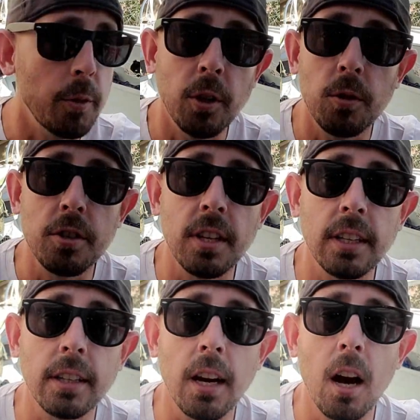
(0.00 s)
me know what you think
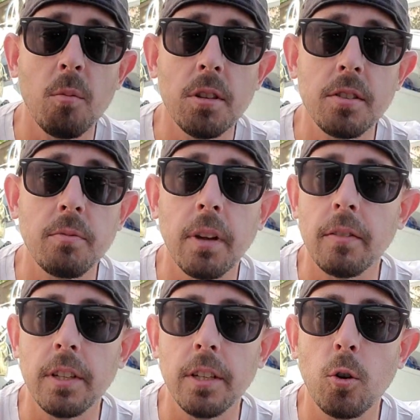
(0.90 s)
in the comments if you
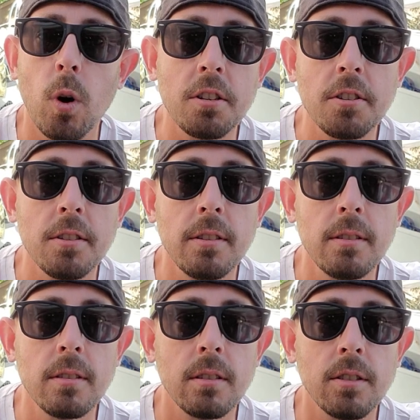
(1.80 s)
have any
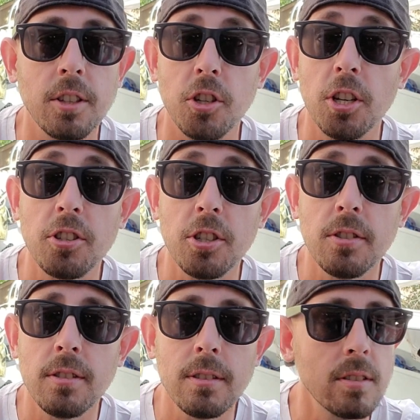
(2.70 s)
questions,
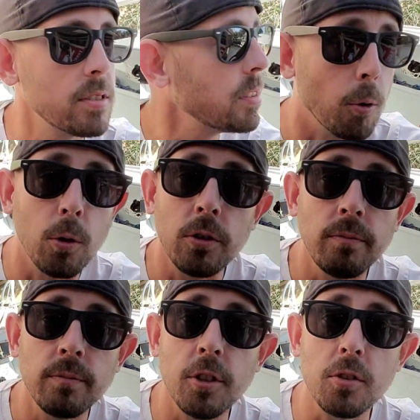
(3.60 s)
suggestions, or
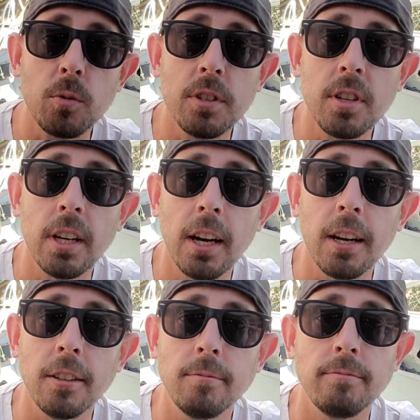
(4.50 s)
just want to say hi.